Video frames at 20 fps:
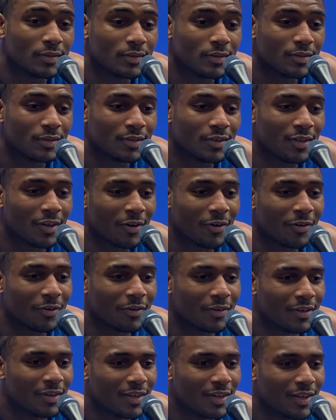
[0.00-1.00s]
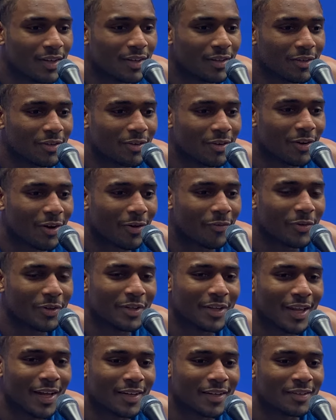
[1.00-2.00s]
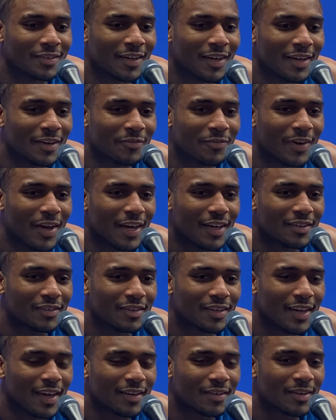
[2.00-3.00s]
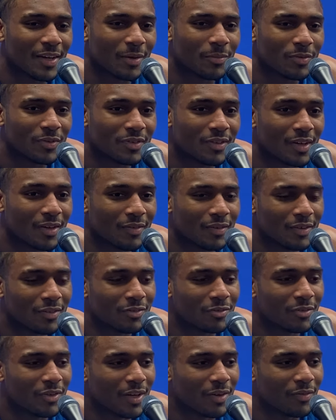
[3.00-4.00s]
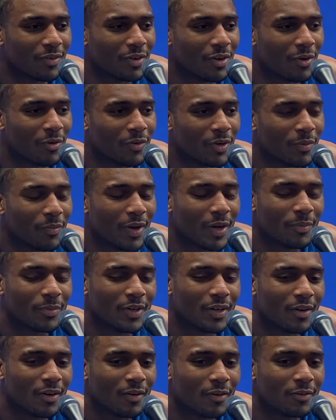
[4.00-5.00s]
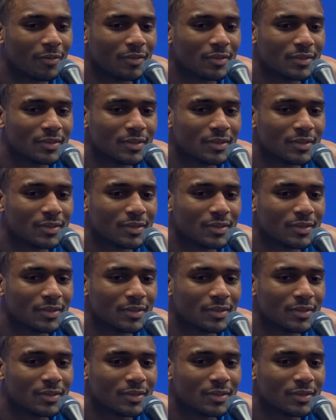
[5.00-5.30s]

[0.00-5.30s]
So, you know, I really like to take advantage of that type of stuff because you never know when it might be gone.